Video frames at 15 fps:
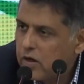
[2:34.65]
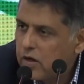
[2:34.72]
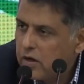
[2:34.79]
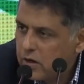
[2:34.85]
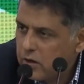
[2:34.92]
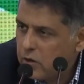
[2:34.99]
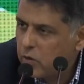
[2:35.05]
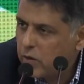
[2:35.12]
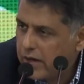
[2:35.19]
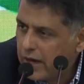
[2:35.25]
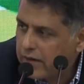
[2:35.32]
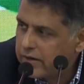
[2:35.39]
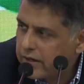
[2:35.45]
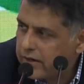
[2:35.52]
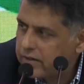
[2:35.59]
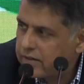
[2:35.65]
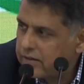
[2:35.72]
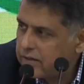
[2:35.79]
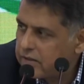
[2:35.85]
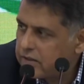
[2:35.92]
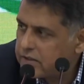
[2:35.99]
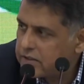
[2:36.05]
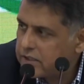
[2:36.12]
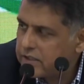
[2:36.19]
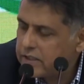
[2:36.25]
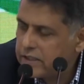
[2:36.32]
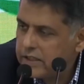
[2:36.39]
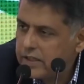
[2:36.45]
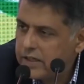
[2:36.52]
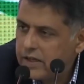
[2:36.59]
look at it, the
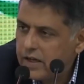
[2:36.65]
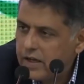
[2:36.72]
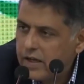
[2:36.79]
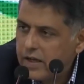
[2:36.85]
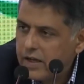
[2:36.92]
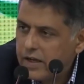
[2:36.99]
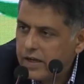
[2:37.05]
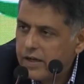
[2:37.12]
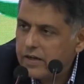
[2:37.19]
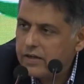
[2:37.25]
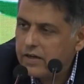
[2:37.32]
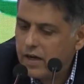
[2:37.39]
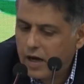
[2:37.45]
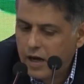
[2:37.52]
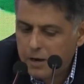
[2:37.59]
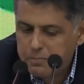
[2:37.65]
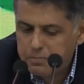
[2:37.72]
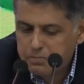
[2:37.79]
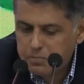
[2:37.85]
city in, uh,